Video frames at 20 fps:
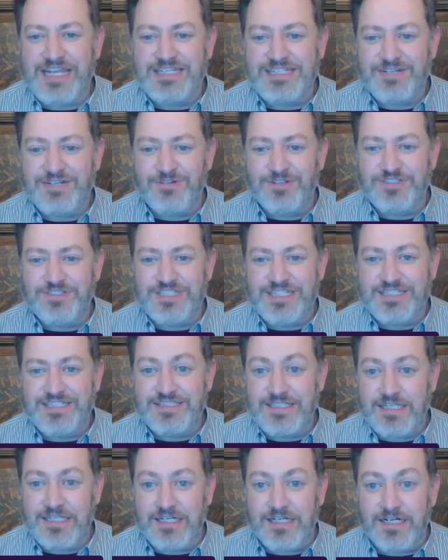Christie
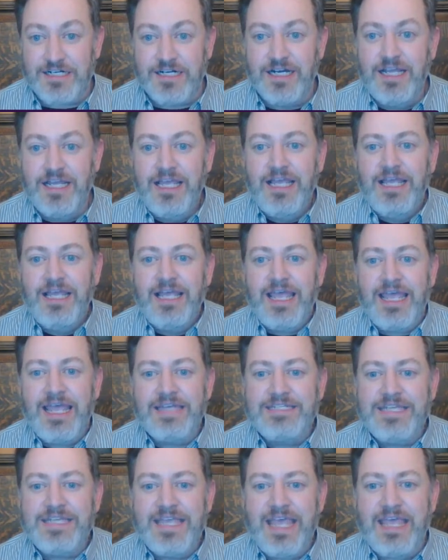is here.
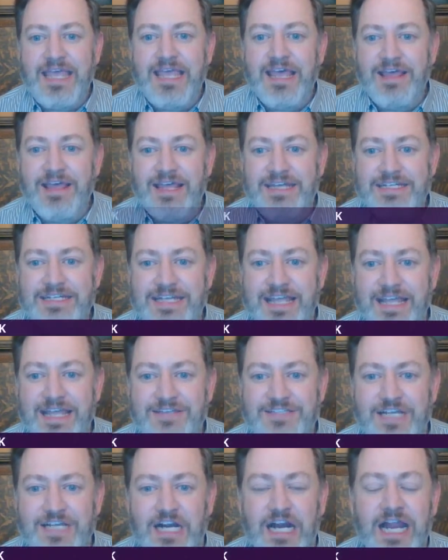Auntie K
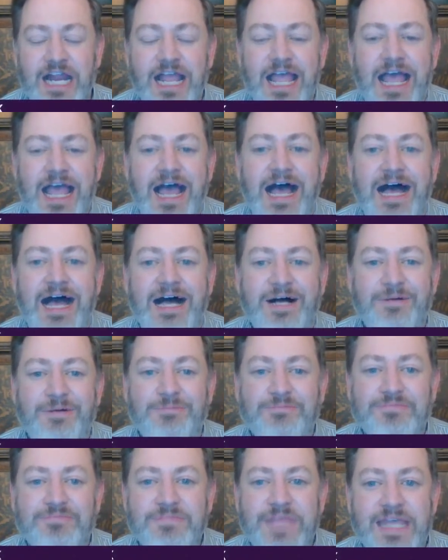is here.
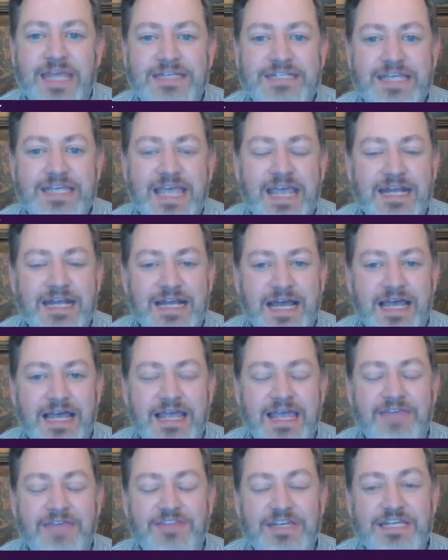Auntie Kay and I
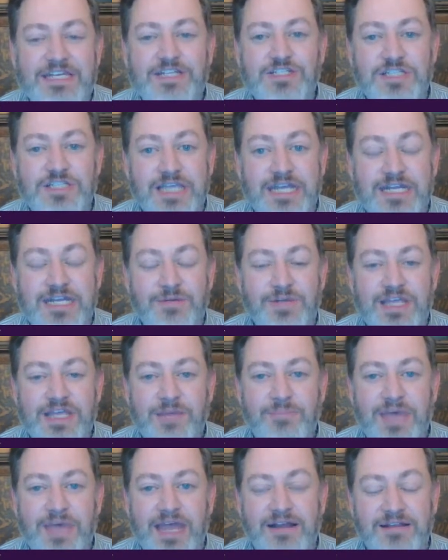and the niche lady, we
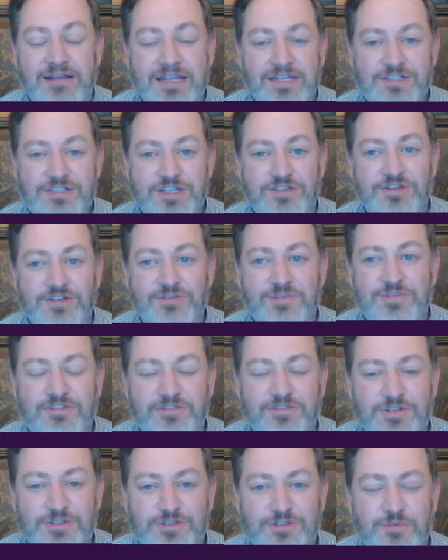kept battling each other to be
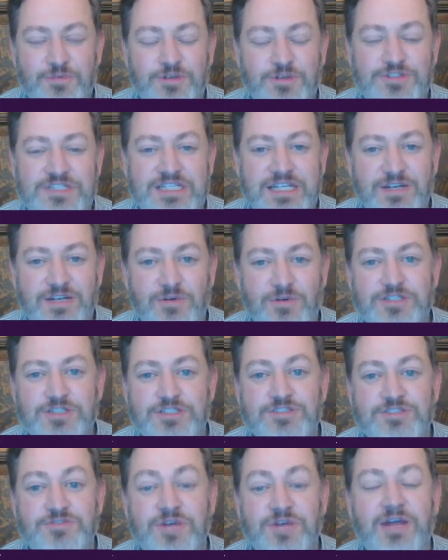the first person to get
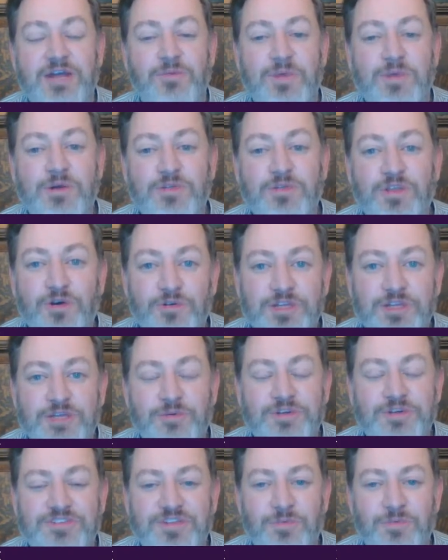questions right. We were the
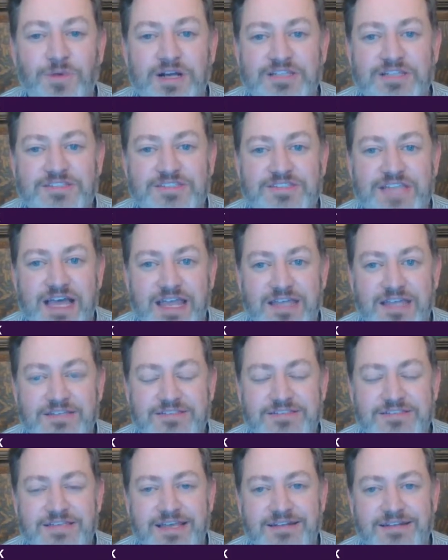only ones that wanted
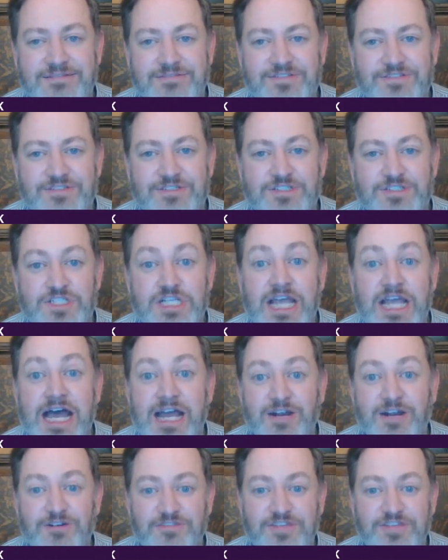science and
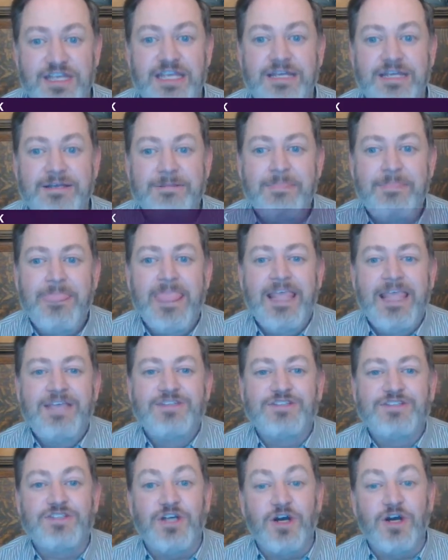geography. So